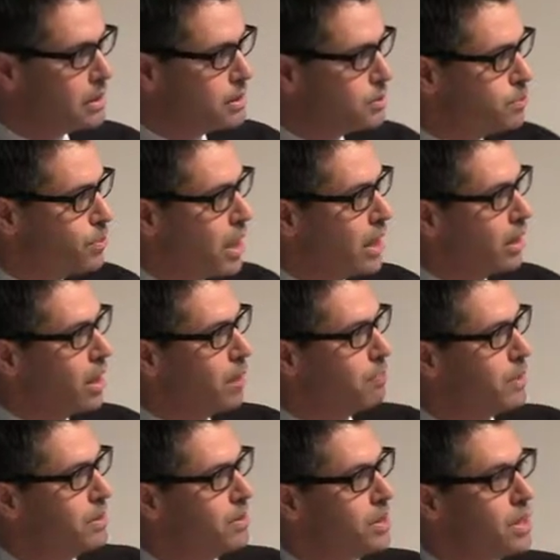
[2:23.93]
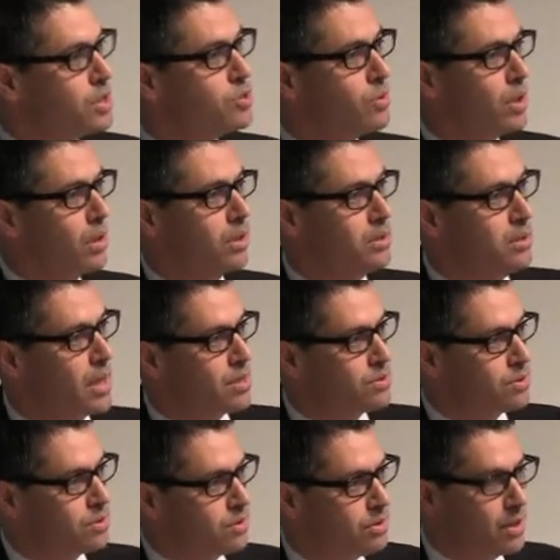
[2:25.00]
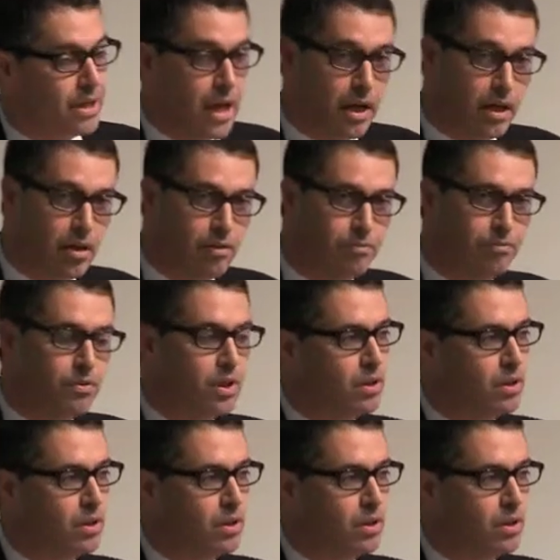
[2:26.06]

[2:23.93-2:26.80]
sprang up in the Israeli desert, the Negev,